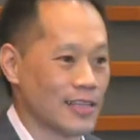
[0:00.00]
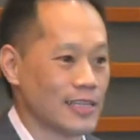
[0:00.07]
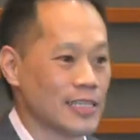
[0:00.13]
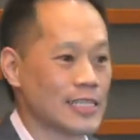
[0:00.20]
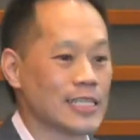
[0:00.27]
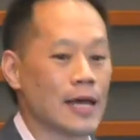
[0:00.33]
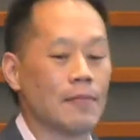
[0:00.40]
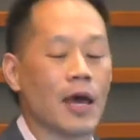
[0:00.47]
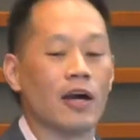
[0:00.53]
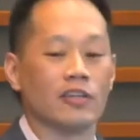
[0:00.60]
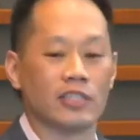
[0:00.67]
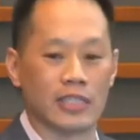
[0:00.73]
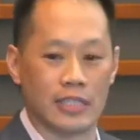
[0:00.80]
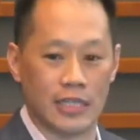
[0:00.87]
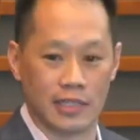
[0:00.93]
Some health
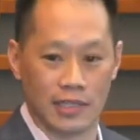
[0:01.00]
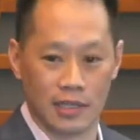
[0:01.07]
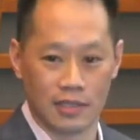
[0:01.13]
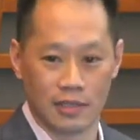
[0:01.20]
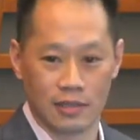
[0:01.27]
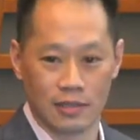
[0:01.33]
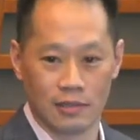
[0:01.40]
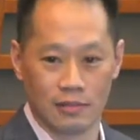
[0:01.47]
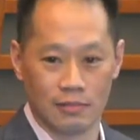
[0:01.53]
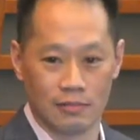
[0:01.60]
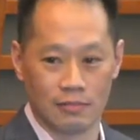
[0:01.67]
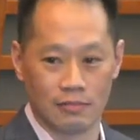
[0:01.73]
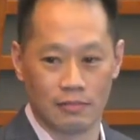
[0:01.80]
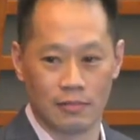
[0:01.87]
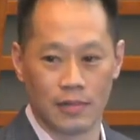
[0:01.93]
statistics.
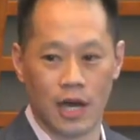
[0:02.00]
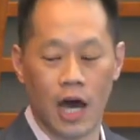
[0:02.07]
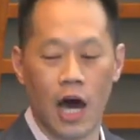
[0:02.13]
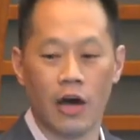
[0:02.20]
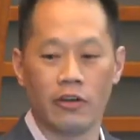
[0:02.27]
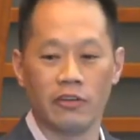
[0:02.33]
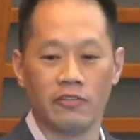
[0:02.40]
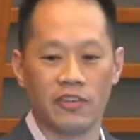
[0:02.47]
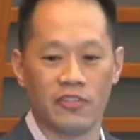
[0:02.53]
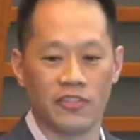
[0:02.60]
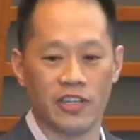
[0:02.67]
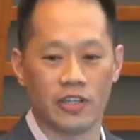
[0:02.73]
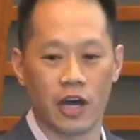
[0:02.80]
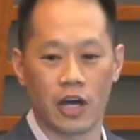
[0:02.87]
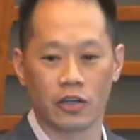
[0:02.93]
150
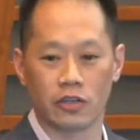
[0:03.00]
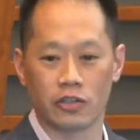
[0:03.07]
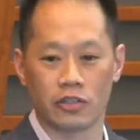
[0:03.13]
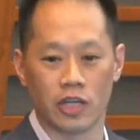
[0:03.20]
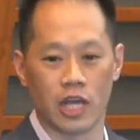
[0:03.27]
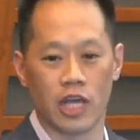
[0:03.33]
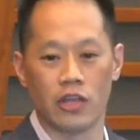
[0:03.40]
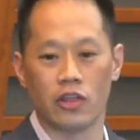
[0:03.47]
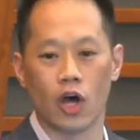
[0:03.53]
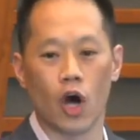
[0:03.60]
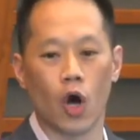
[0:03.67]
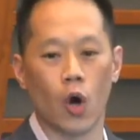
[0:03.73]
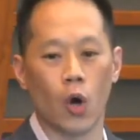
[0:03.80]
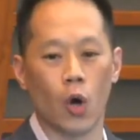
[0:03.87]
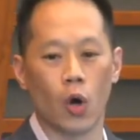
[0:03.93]
doctors in the
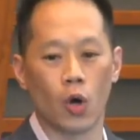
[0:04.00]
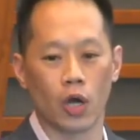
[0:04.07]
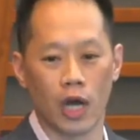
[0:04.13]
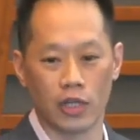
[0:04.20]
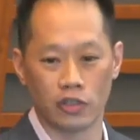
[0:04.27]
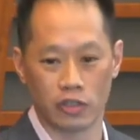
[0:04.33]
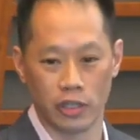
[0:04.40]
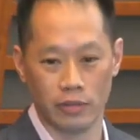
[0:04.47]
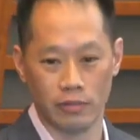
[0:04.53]
whole country.